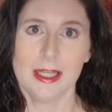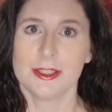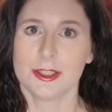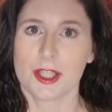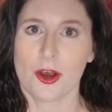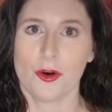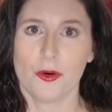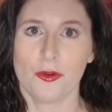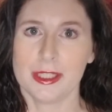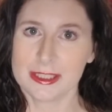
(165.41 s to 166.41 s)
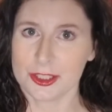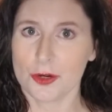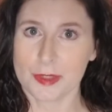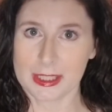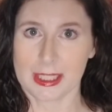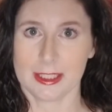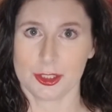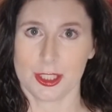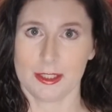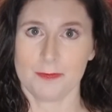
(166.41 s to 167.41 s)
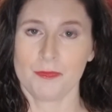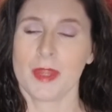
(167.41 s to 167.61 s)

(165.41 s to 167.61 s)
So let's start with the kitchen.